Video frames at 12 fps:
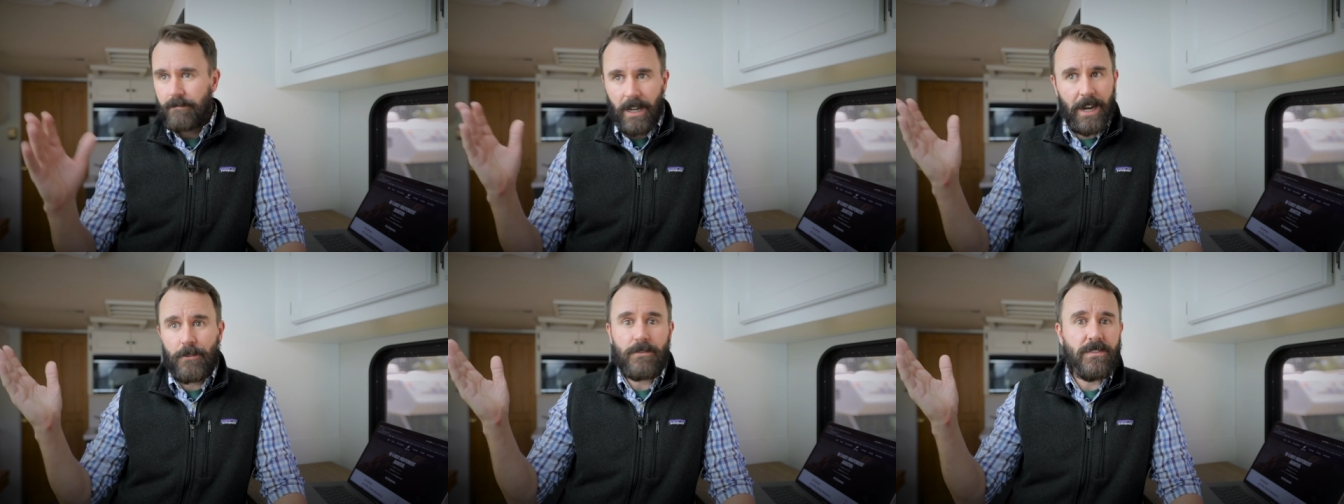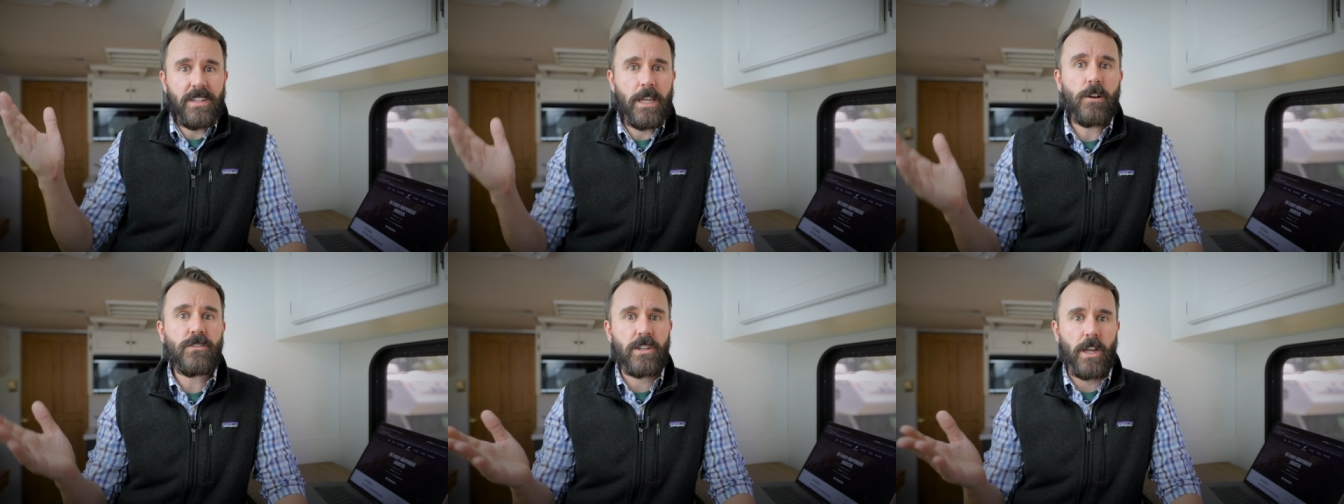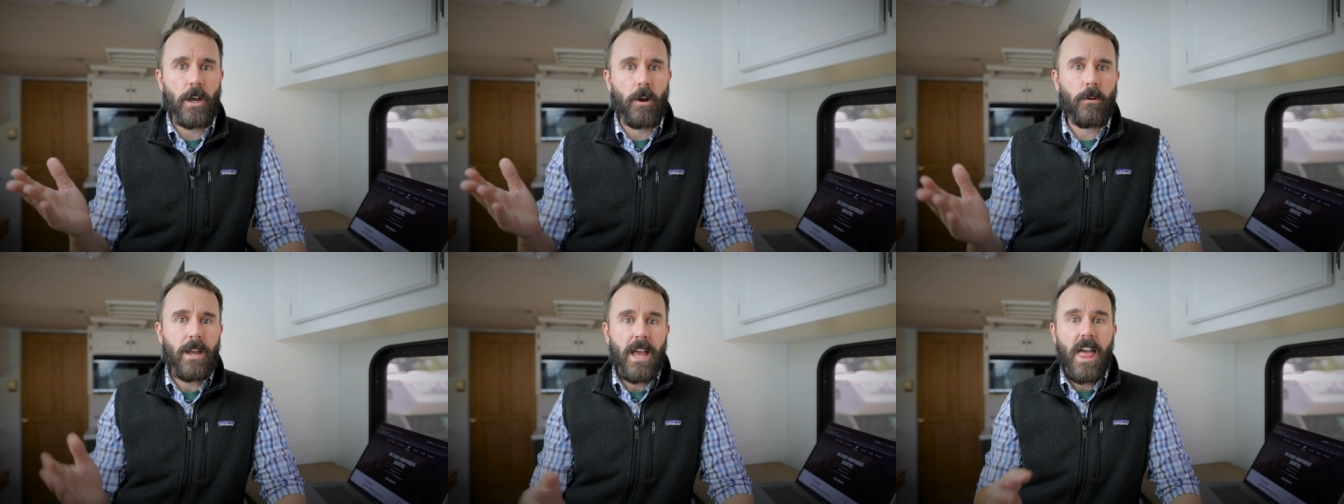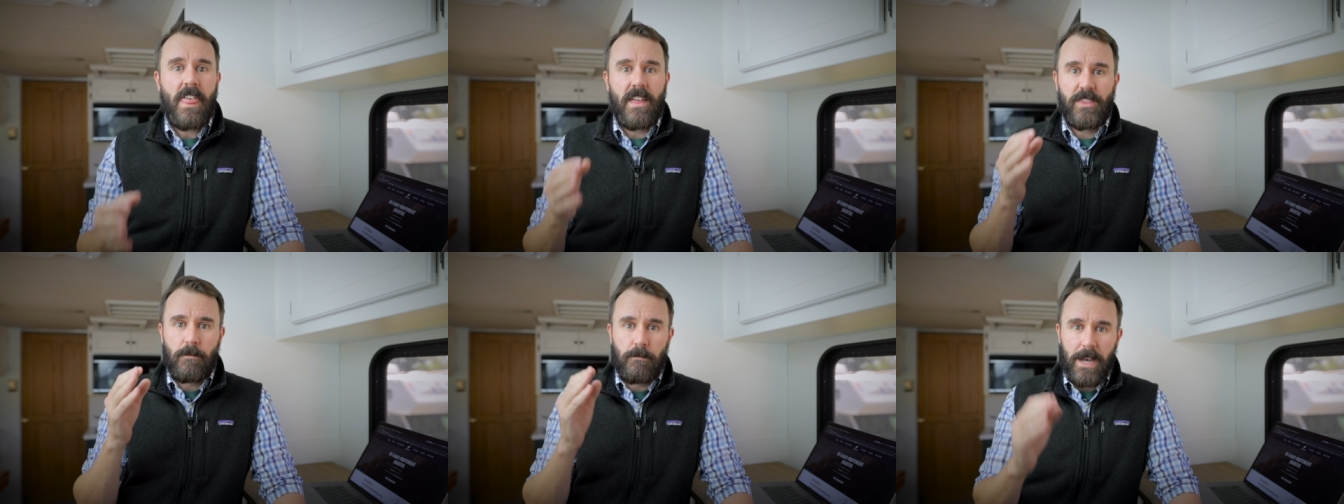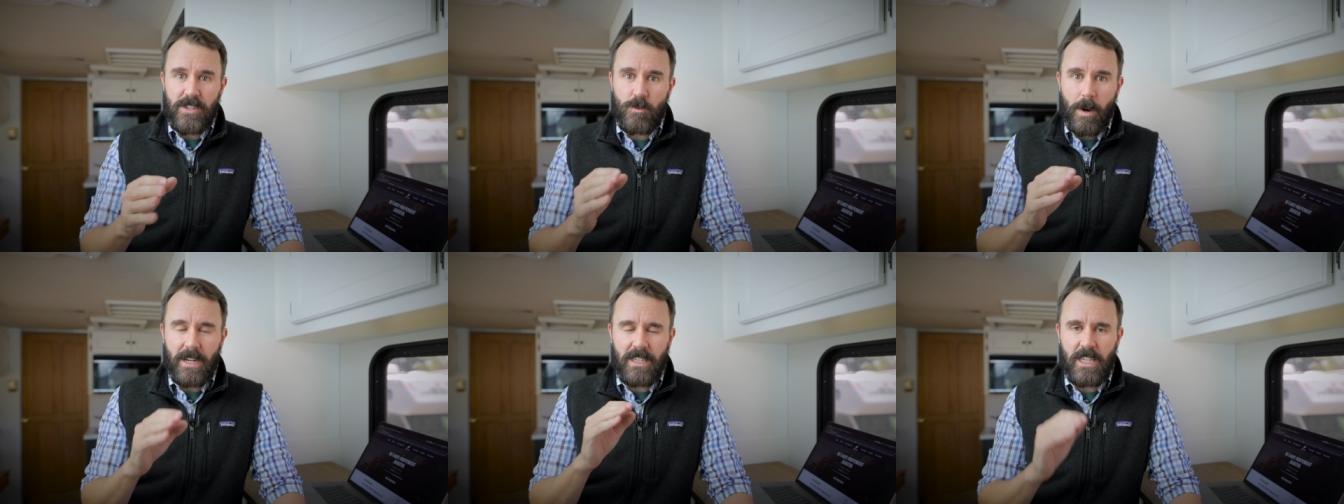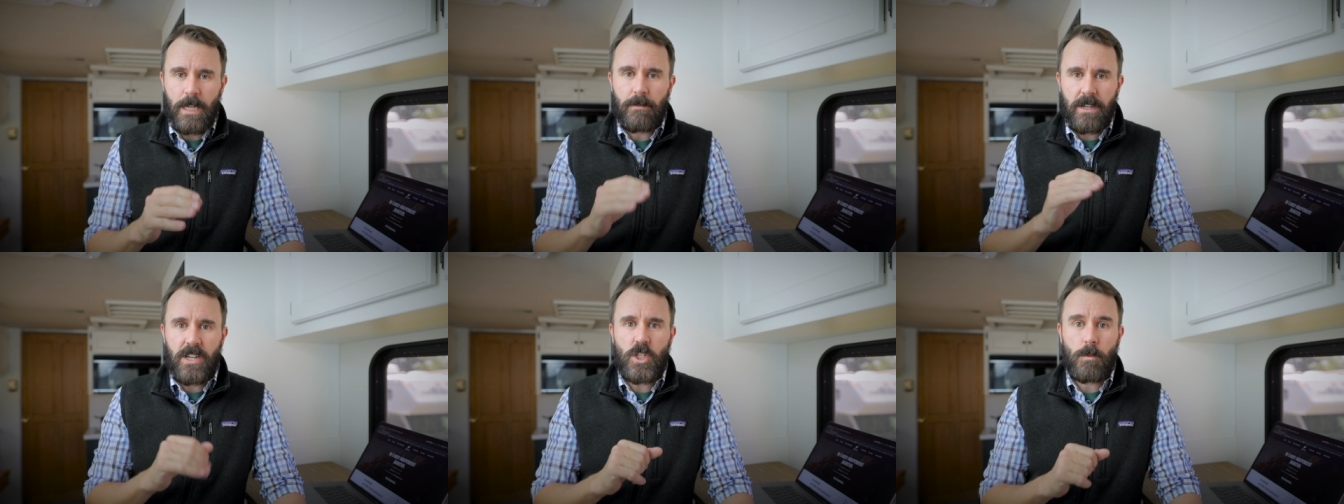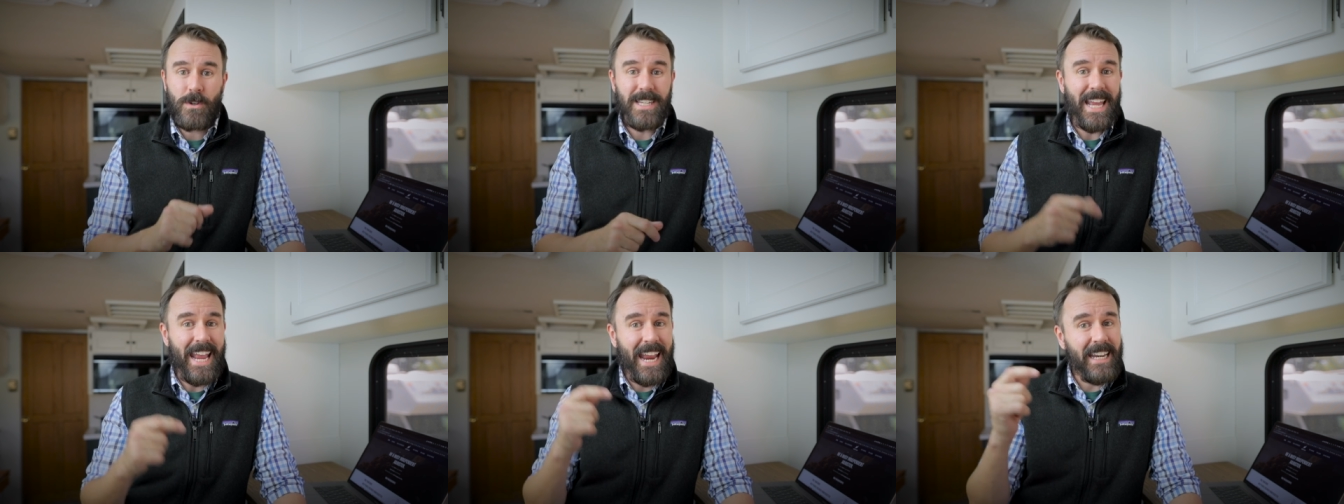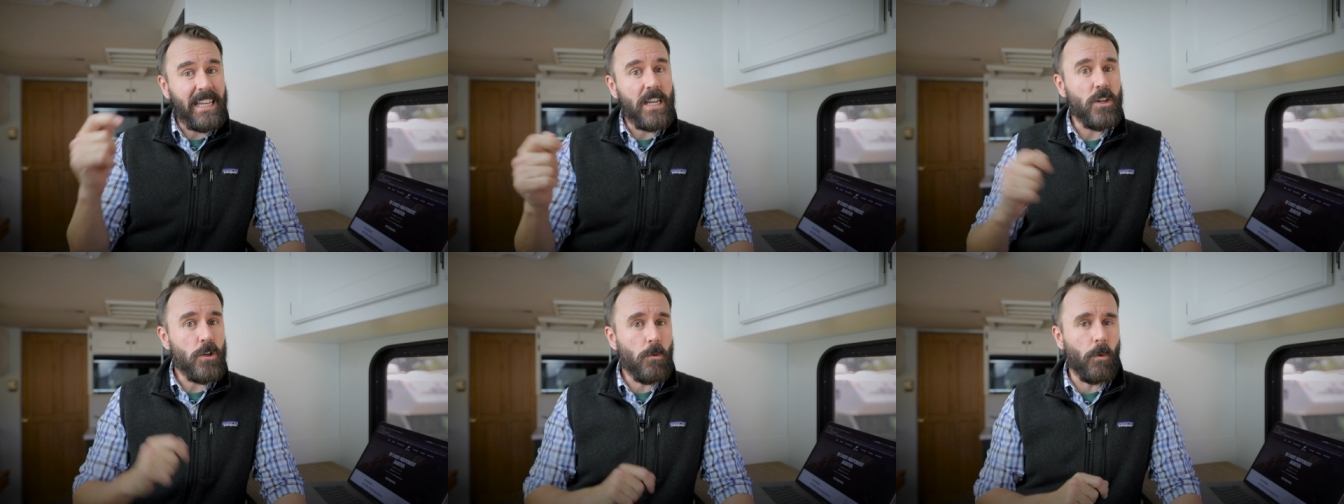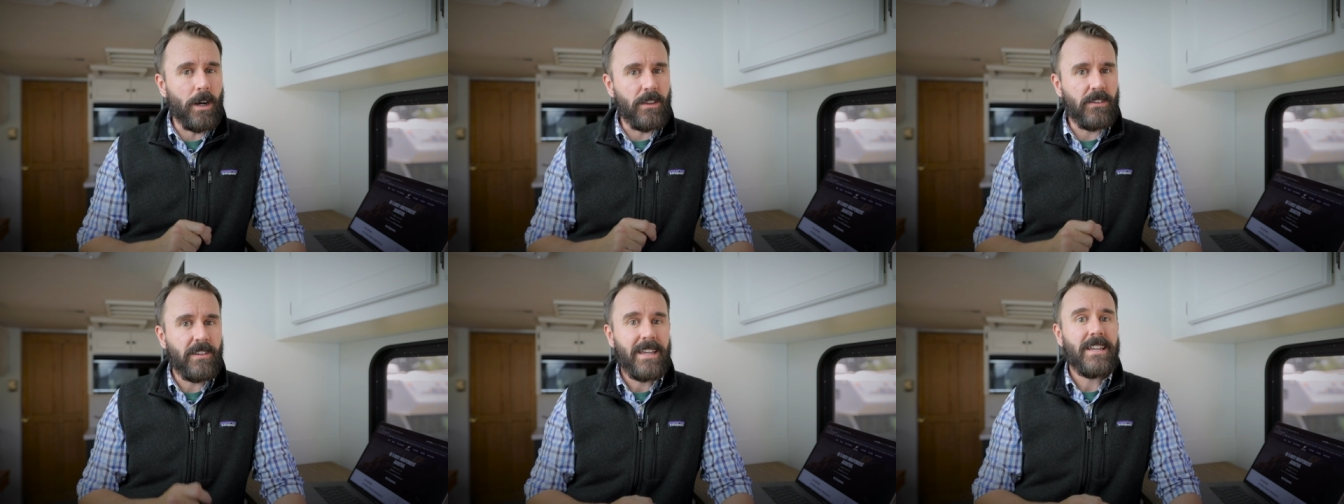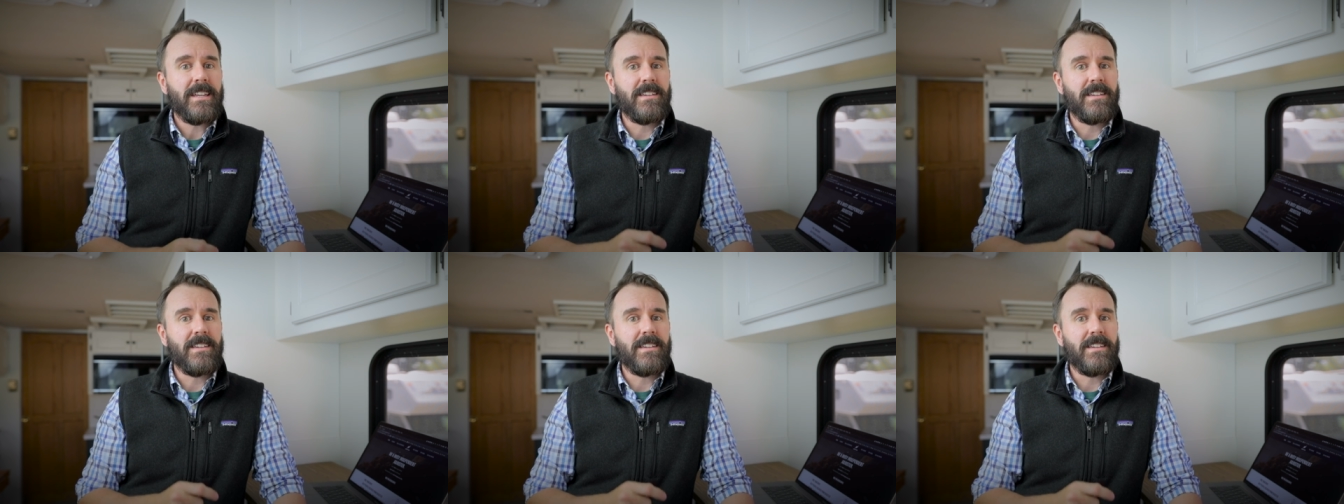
150 years ago, that the best way to keep customers and get new ones